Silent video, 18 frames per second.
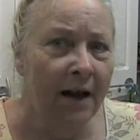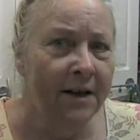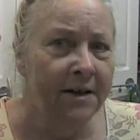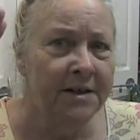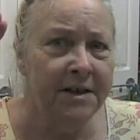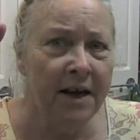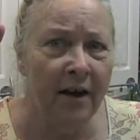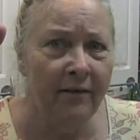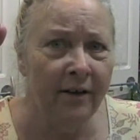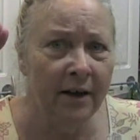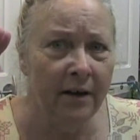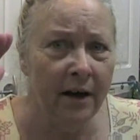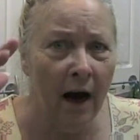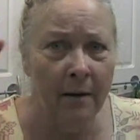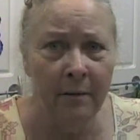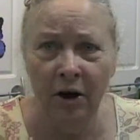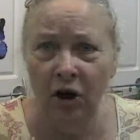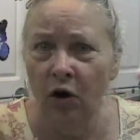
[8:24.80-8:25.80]
seven,
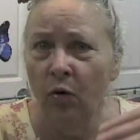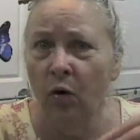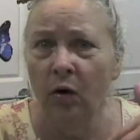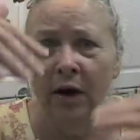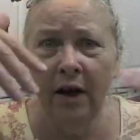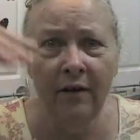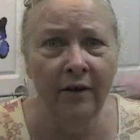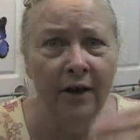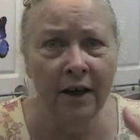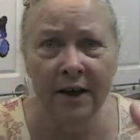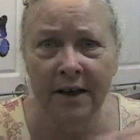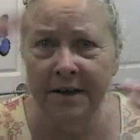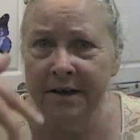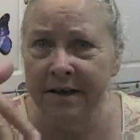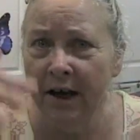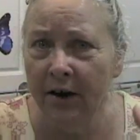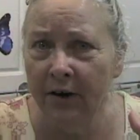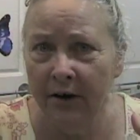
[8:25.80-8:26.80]
I mean, you won't even
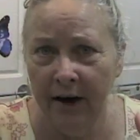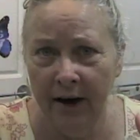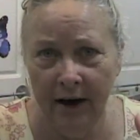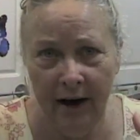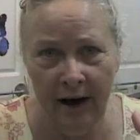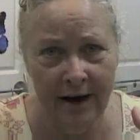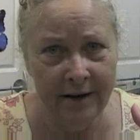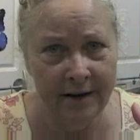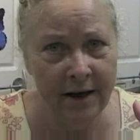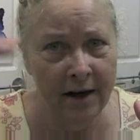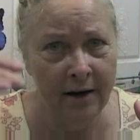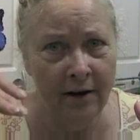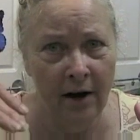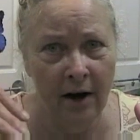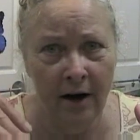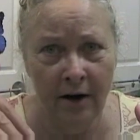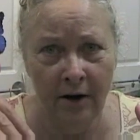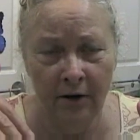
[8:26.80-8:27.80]
consider it at ten,
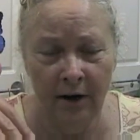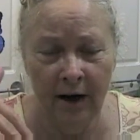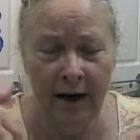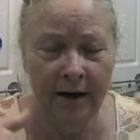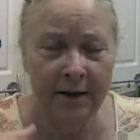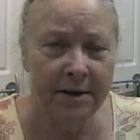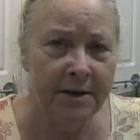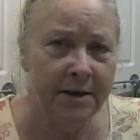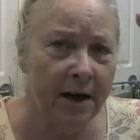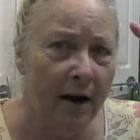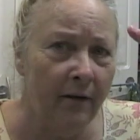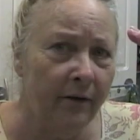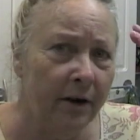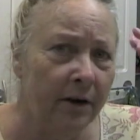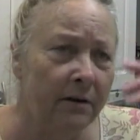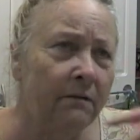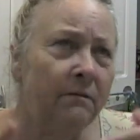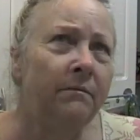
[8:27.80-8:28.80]
nine, or eight.
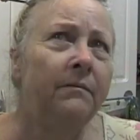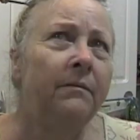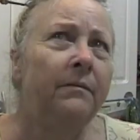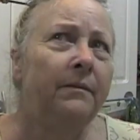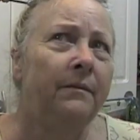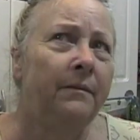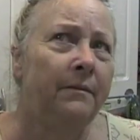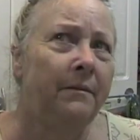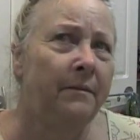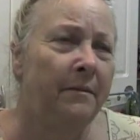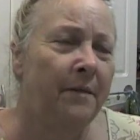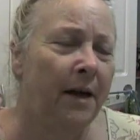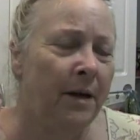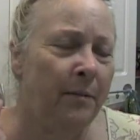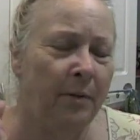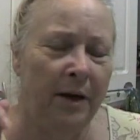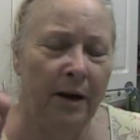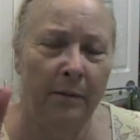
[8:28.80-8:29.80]
seven,
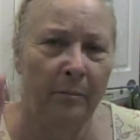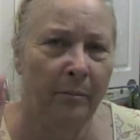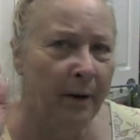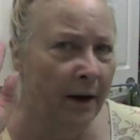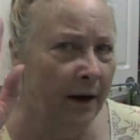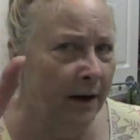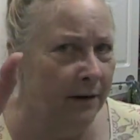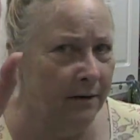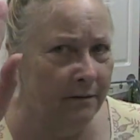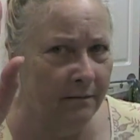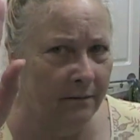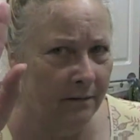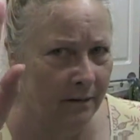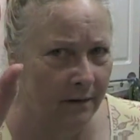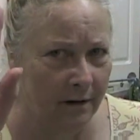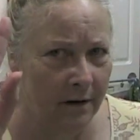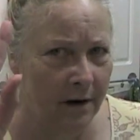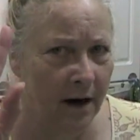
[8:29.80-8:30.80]
maybe, but
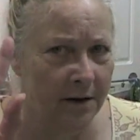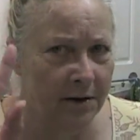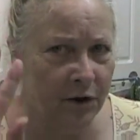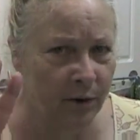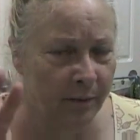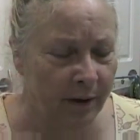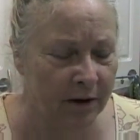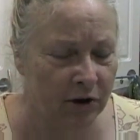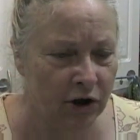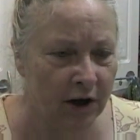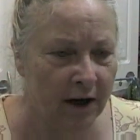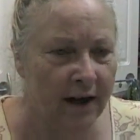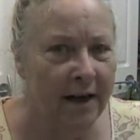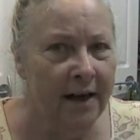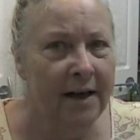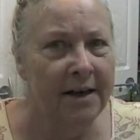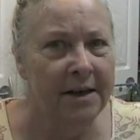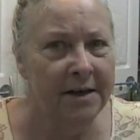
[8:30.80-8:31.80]
not so much.
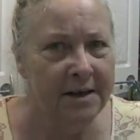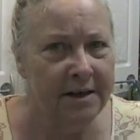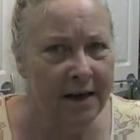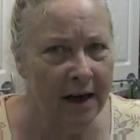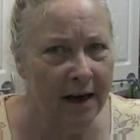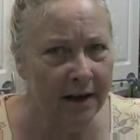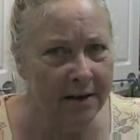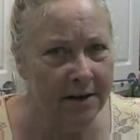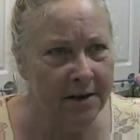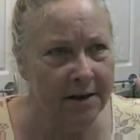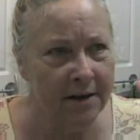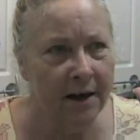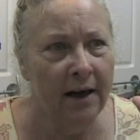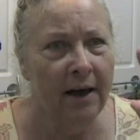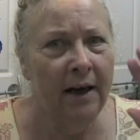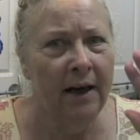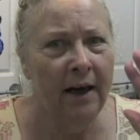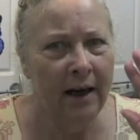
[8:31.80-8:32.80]
six,
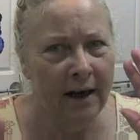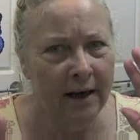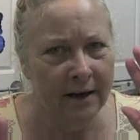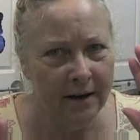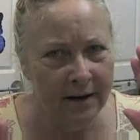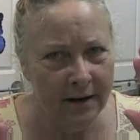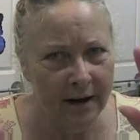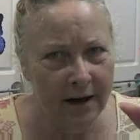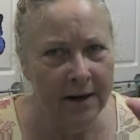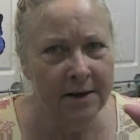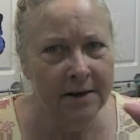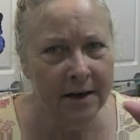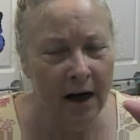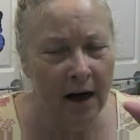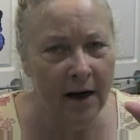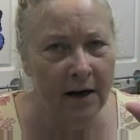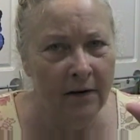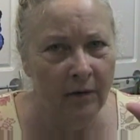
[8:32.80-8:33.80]
it is
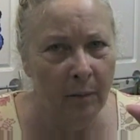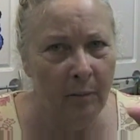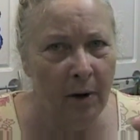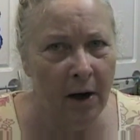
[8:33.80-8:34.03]
kind of a